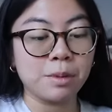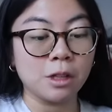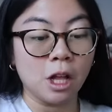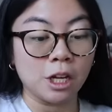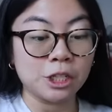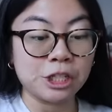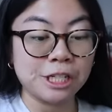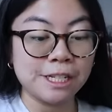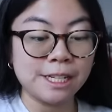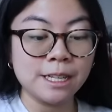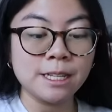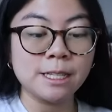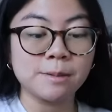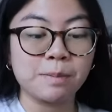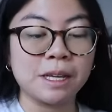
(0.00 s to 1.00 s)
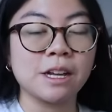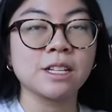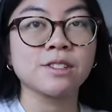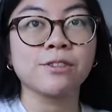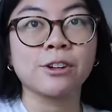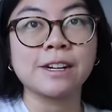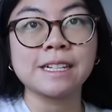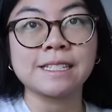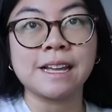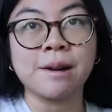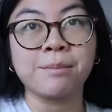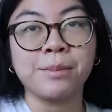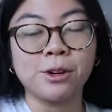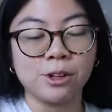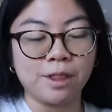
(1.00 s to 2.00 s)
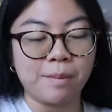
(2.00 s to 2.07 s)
plushies because for example,